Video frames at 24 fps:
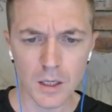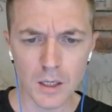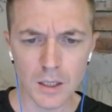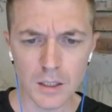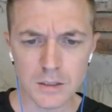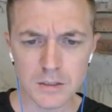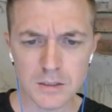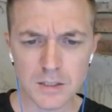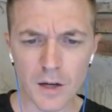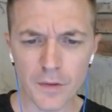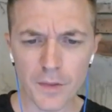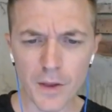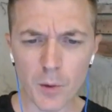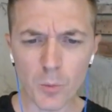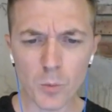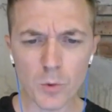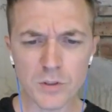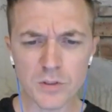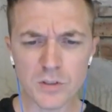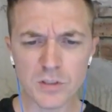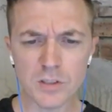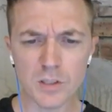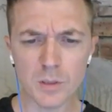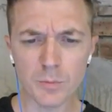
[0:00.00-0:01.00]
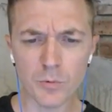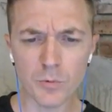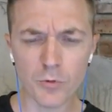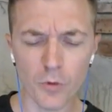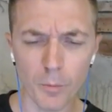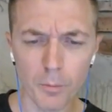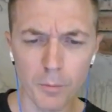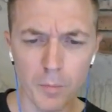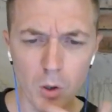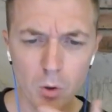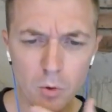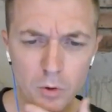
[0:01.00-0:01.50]
Yeah, that one seems
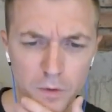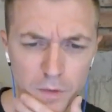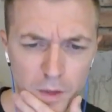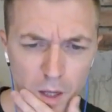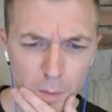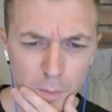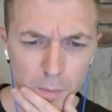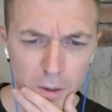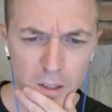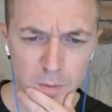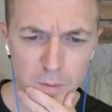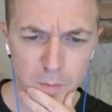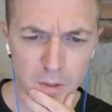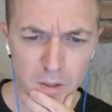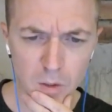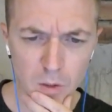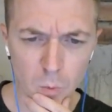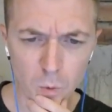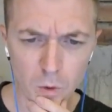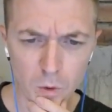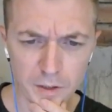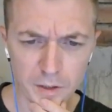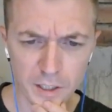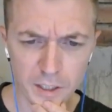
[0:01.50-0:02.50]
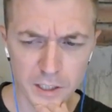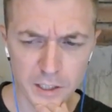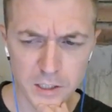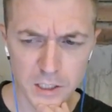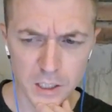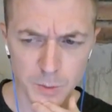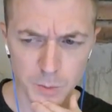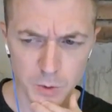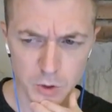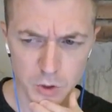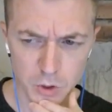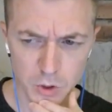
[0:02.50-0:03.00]
familiar. That might have been the one that I
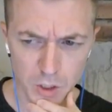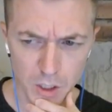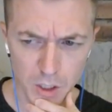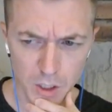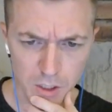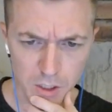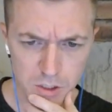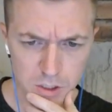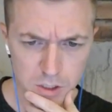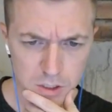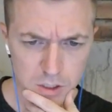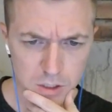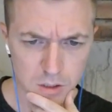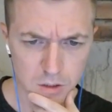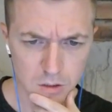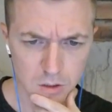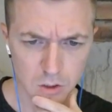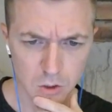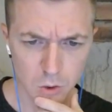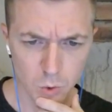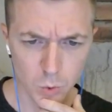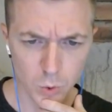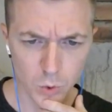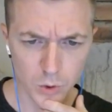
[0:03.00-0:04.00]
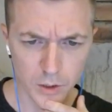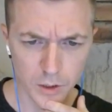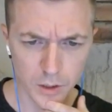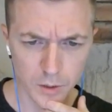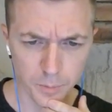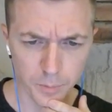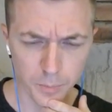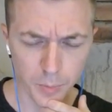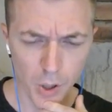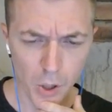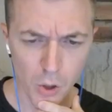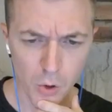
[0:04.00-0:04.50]
came across. Quick
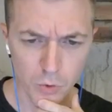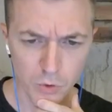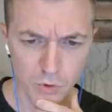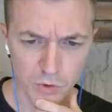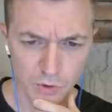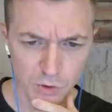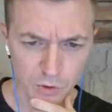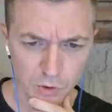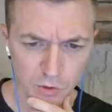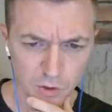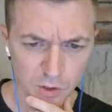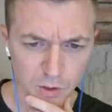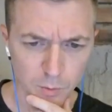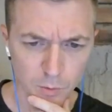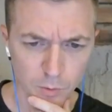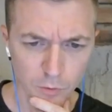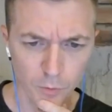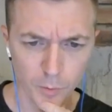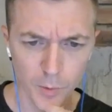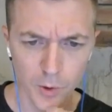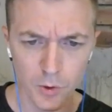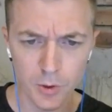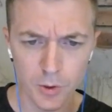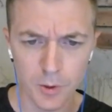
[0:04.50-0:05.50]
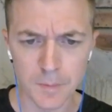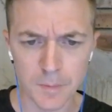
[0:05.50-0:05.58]
Poses seems familiar.